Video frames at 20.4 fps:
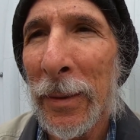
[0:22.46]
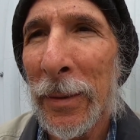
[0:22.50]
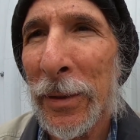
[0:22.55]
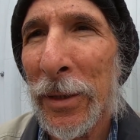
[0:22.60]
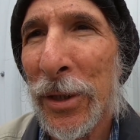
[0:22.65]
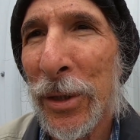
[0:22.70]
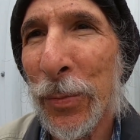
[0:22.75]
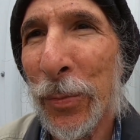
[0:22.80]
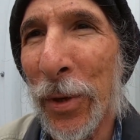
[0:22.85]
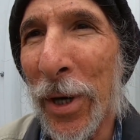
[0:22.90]

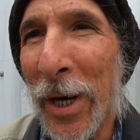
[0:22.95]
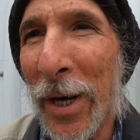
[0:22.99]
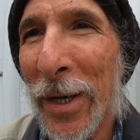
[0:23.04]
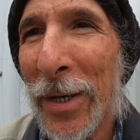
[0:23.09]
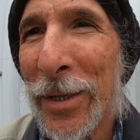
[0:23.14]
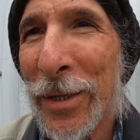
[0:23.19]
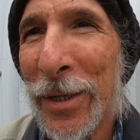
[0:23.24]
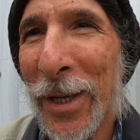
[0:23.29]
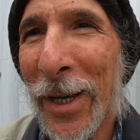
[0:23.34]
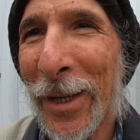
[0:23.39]

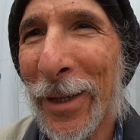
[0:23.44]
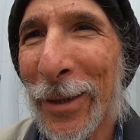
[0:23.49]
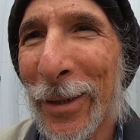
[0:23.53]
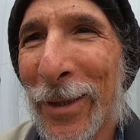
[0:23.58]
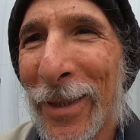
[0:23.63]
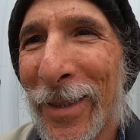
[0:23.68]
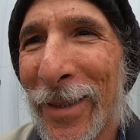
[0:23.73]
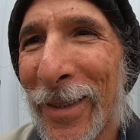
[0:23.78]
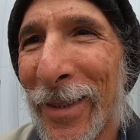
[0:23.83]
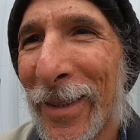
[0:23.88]
Spring still.
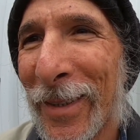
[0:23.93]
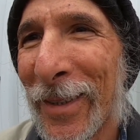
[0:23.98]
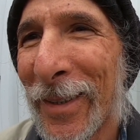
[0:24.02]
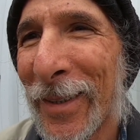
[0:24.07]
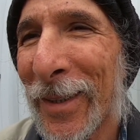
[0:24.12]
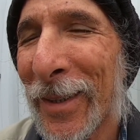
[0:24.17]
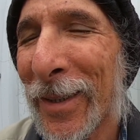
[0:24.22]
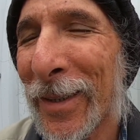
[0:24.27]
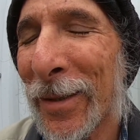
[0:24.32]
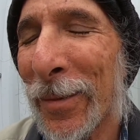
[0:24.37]

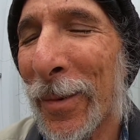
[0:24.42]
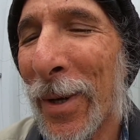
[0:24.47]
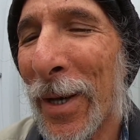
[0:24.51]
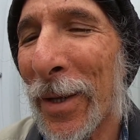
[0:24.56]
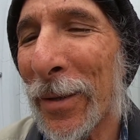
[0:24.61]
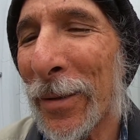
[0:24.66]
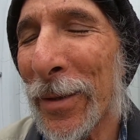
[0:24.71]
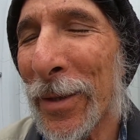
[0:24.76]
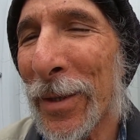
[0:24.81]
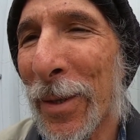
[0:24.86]
The
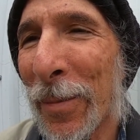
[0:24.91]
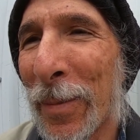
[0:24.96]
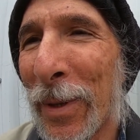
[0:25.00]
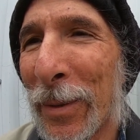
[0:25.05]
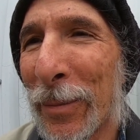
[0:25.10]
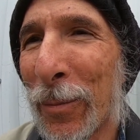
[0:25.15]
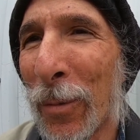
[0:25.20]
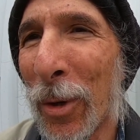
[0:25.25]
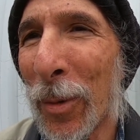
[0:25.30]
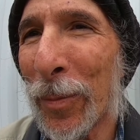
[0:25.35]
weather is a
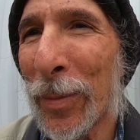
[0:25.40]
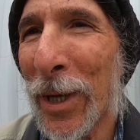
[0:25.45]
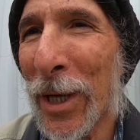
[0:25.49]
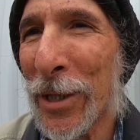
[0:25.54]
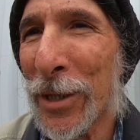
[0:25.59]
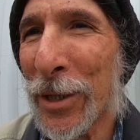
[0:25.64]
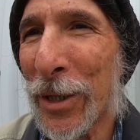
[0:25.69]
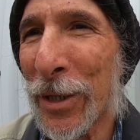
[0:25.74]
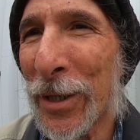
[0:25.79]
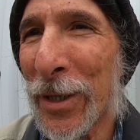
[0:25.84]
bit more
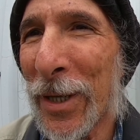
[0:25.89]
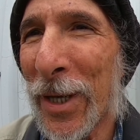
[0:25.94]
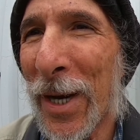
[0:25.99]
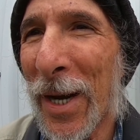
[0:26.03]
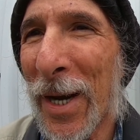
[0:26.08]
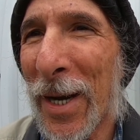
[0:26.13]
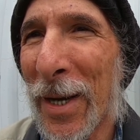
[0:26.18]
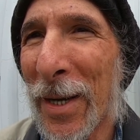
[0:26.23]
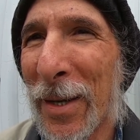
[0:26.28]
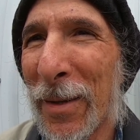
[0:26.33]
pleasant
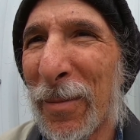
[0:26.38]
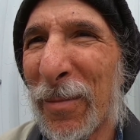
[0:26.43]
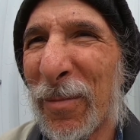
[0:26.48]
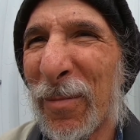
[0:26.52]
today.